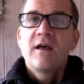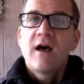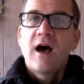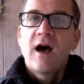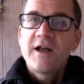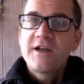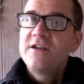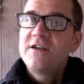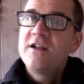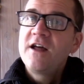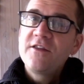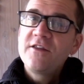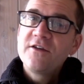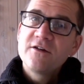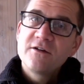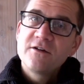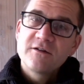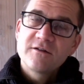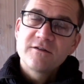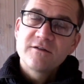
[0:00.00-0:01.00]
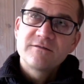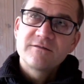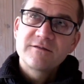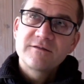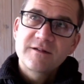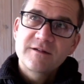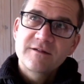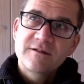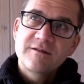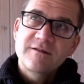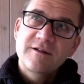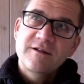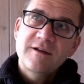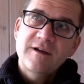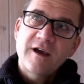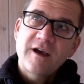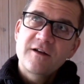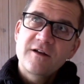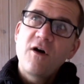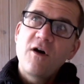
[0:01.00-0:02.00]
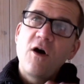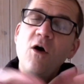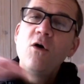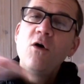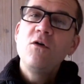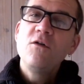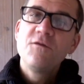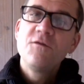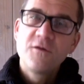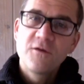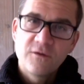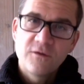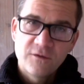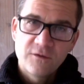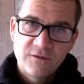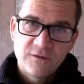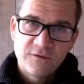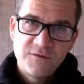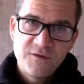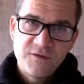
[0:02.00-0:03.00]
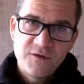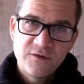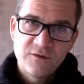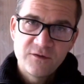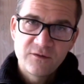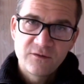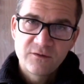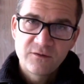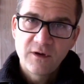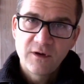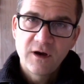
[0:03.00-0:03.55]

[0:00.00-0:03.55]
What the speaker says: On another kind of overview